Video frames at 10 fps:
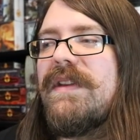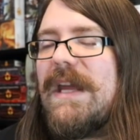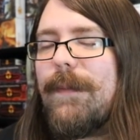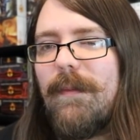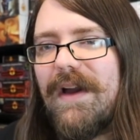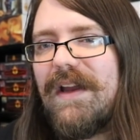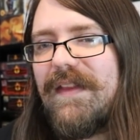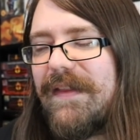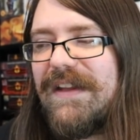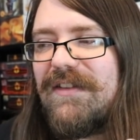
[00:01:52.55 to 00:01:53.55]
keep in
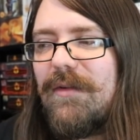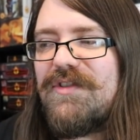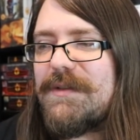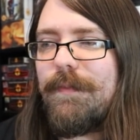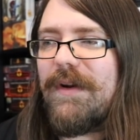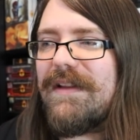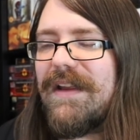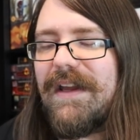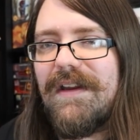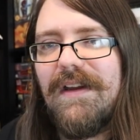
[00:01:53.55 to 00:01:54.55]
mind that they don't just print
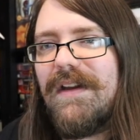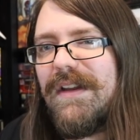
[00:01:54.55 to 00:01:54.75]
like,